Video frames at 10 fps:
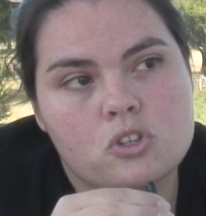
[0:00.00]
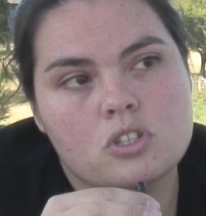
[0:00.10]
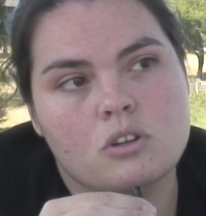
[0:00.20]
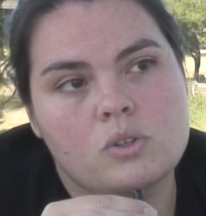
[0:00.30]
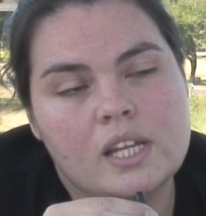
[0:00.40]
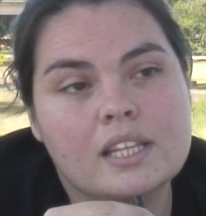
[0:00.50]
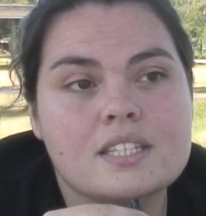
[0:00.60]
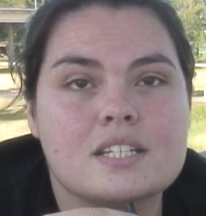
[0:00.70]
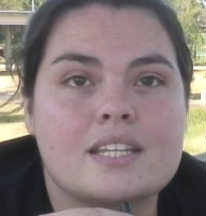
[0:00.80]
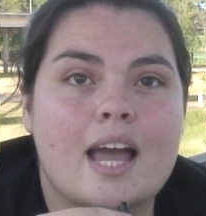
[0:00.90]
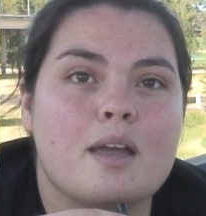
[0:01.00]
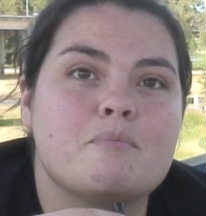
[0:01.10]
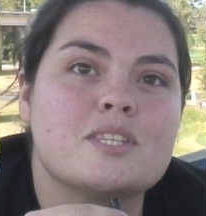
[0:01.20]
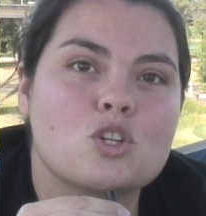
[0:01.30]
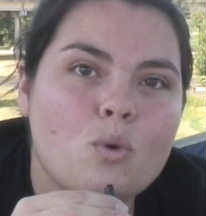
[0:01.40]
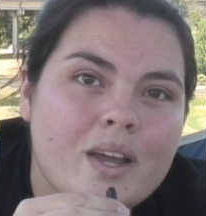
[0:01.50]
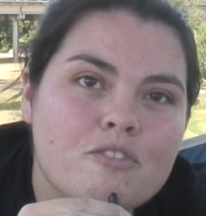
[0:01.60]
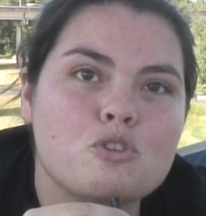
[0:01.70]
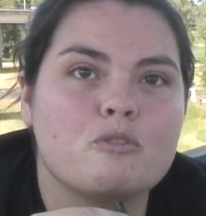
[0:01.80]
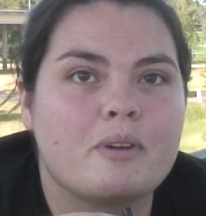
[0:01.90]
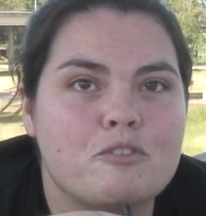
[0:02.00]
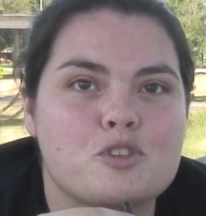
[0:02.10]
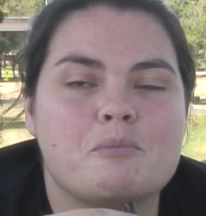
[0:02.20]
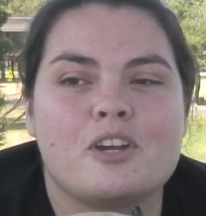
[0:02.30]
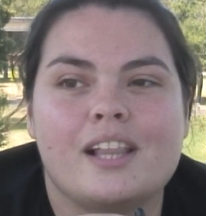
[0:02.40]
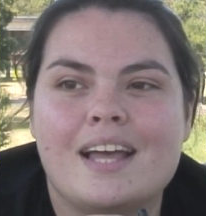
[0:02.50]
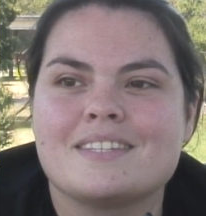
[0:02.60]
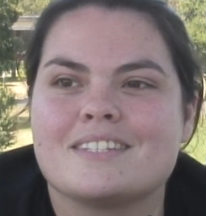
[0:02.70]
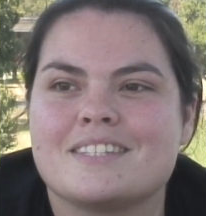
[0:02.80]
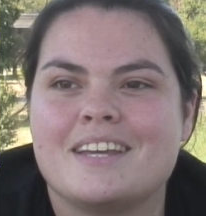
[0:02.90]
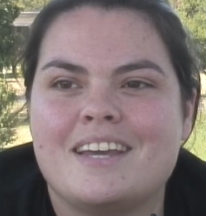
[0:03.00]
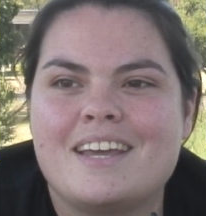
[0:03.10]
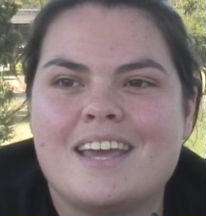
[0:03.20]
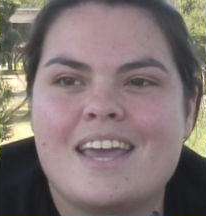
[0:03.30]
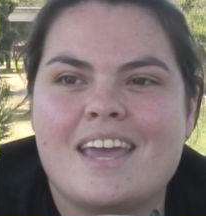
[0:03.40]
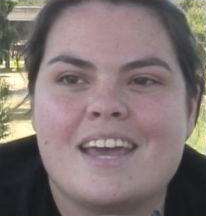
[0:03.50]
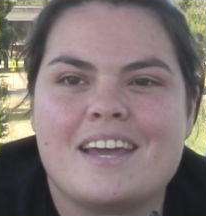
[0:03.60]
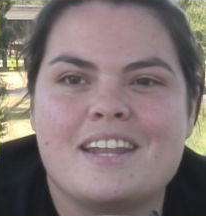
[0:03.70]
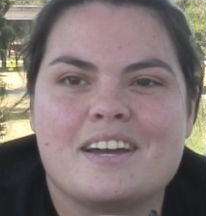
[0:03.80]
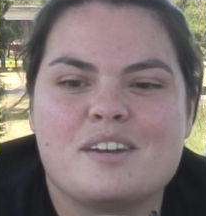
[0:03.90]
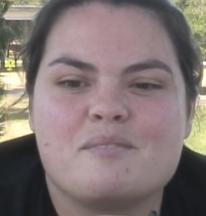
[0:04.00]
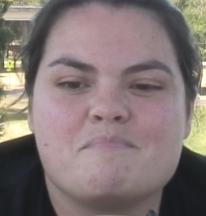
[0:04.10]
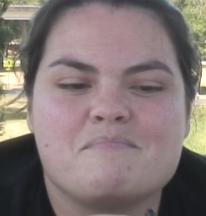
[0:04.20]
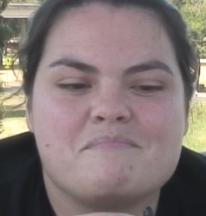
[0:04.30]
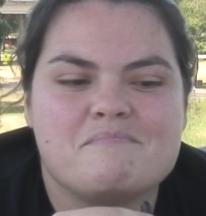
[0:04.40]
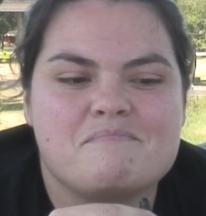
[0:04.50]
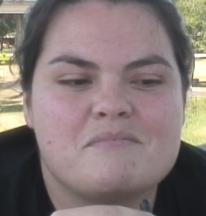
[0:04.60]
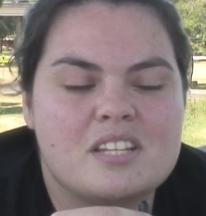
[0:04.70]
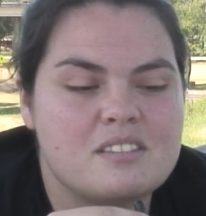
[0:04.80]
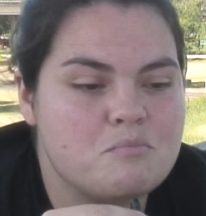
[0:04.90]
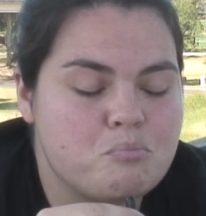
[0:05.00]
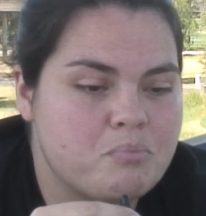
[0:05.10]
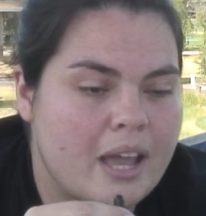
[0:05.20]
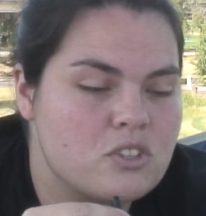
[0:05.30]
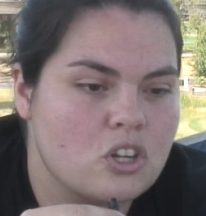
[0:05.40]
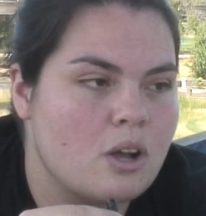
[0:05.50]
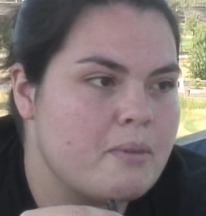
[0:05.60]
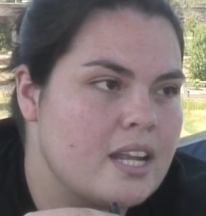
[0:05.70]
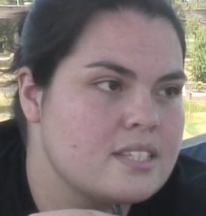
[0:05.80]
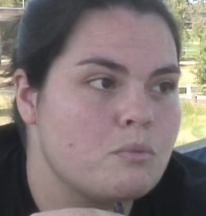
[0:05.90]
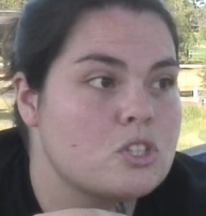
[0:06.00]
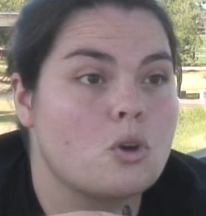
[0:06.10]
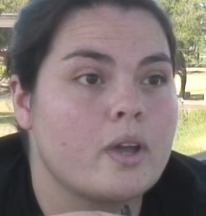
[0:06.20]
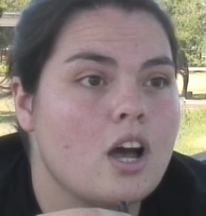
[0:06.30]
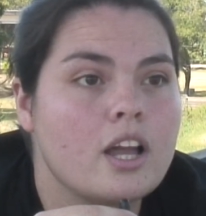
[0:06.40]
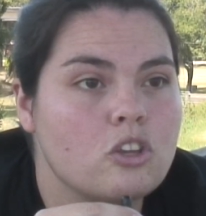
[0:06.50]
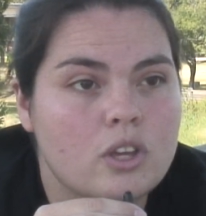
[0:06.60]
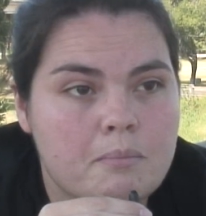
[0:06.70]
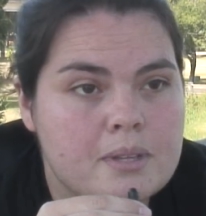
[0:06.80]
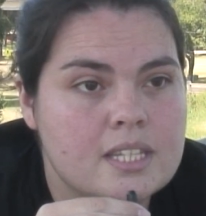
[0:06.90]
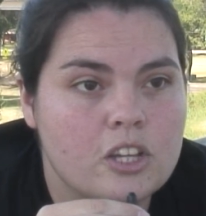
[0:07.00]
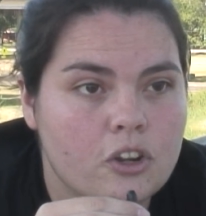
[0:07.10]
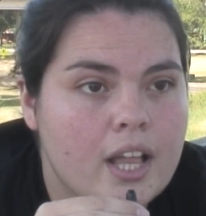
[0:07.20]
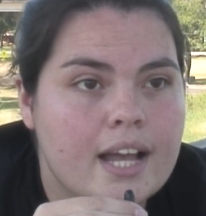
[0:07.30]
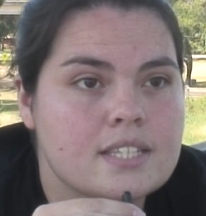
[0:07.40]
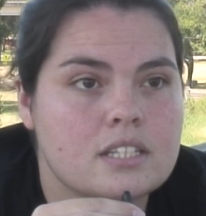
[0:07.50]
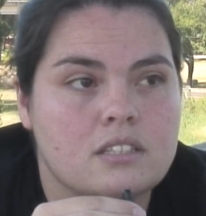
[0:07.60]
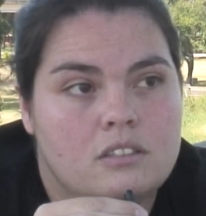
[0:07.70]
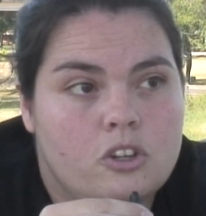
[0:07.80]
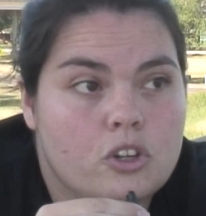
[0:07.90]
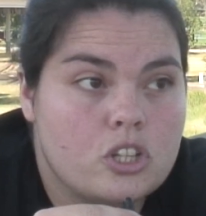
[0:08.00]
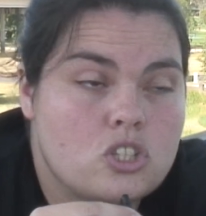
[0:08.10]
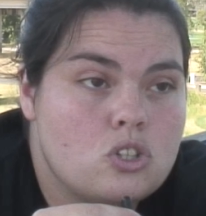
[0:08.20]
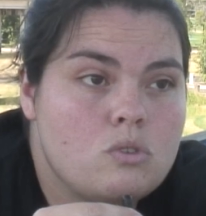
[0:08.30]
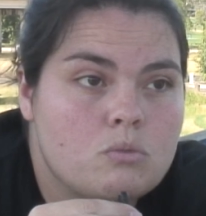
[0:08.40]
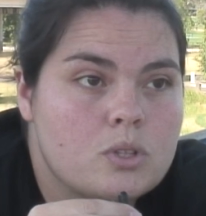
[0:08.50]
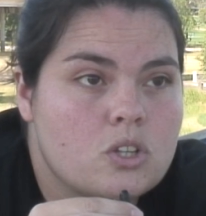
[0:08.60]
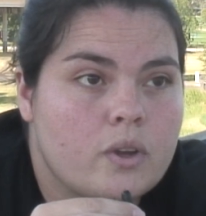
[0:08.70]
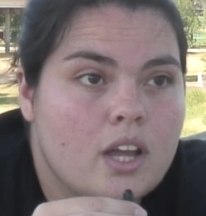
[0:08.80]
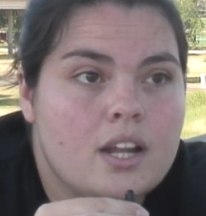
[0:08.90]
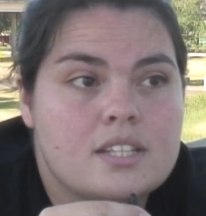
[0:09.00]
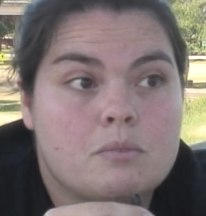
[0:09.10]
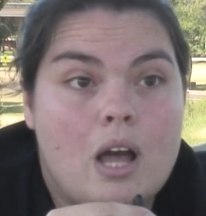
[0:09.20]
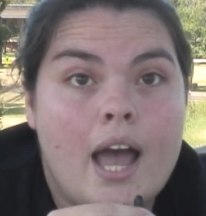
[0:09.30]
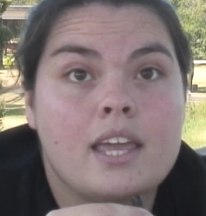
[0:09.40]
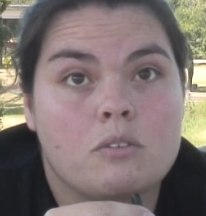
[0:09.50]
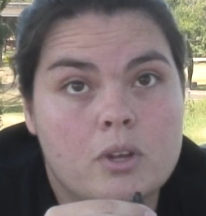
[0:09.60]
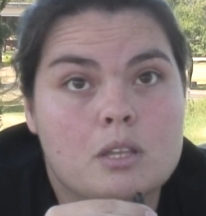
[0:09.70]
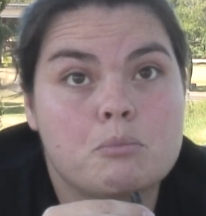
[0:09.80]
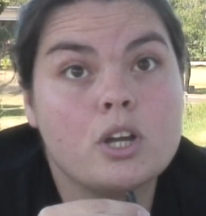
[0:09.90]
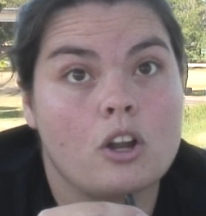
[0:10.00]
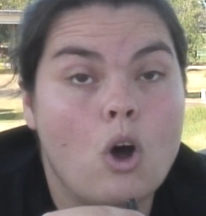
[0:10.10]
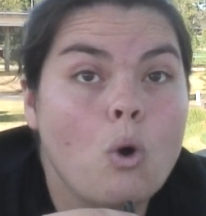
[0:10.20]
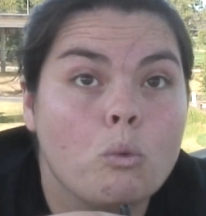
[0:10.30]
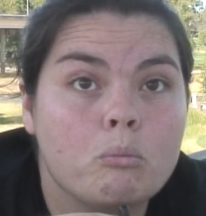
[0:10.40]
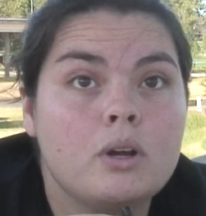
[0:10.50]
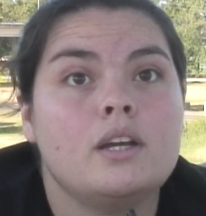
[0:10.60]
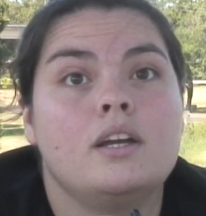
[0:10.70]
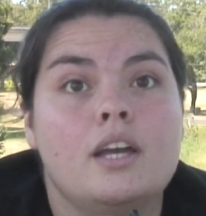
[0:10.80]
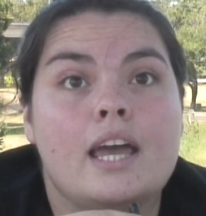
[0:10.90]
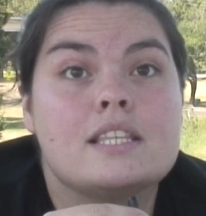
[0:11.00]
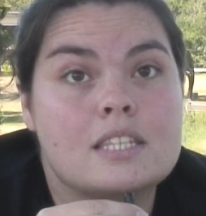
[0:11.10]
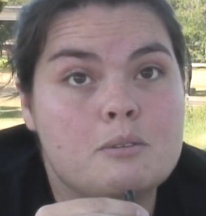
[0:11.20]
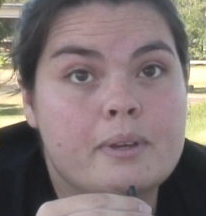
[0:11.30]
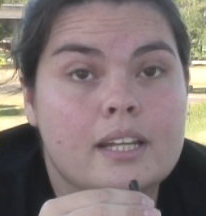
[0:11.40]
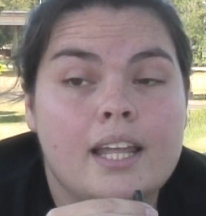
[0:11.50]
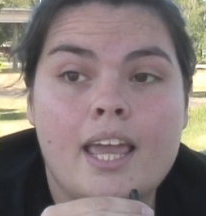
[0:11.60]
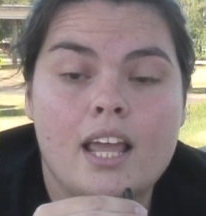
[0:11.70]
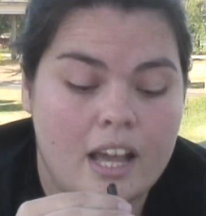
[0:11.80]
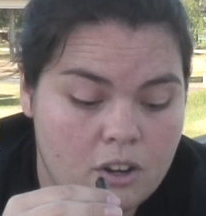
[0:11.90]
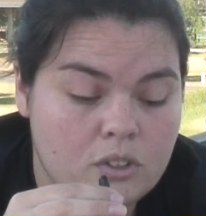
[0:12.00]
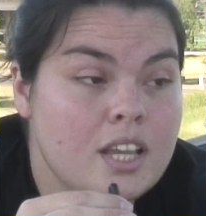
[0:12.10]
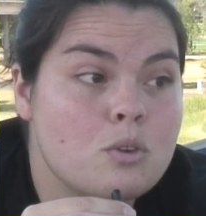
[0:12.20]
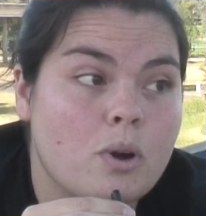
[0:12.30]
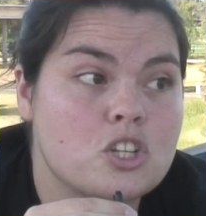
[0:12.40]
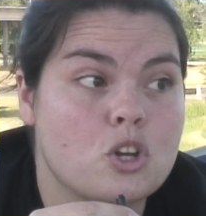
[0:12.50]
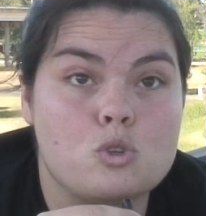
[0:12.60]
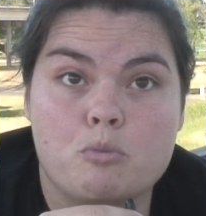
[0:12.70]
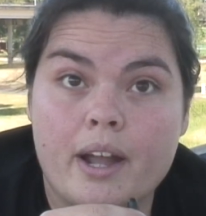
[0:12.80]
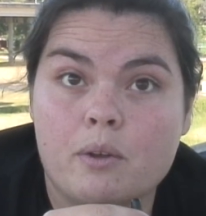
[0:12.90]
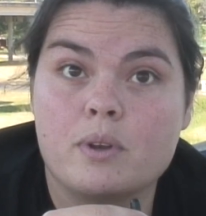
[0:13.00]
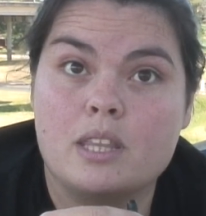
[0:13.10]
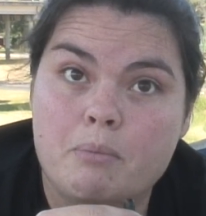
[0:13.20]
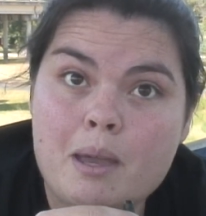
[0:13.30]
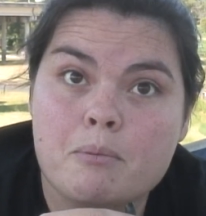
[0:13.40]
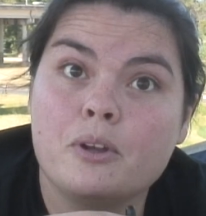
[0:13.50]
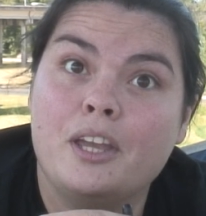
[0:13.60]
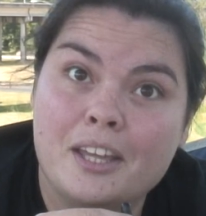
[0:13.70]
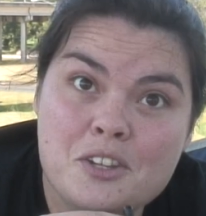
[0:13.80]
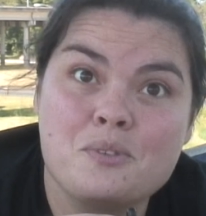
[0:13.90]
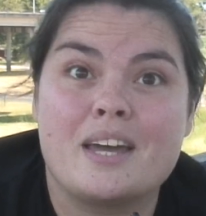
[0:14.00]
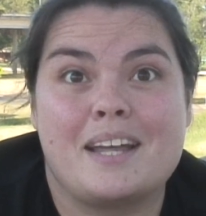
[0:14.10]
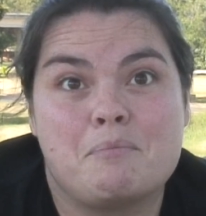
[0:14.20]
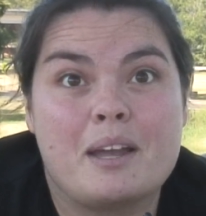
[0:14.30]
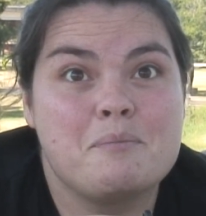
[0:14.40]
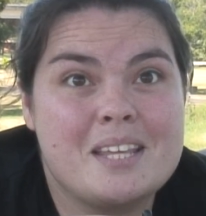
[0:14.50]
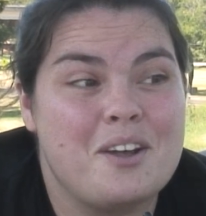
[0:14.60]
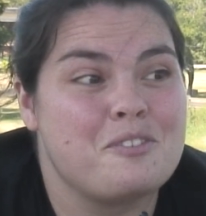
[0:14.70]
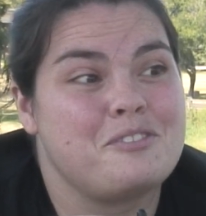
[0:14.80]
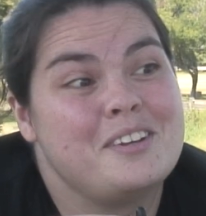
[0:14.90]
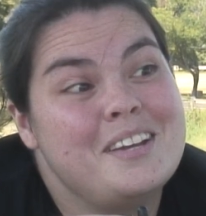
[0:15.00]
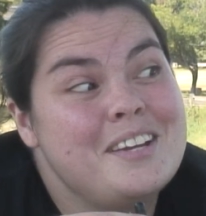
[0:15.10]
So, needless to say, I missed quite a few of my first period classes, and um, the counselor called me in and said, What's going on? You keep missing your class and you're a good student. What's going on? I said, Well, I can read the book at home and sleep in late. I don't need to watch Coach Bryant read the paper. He can do that by himself.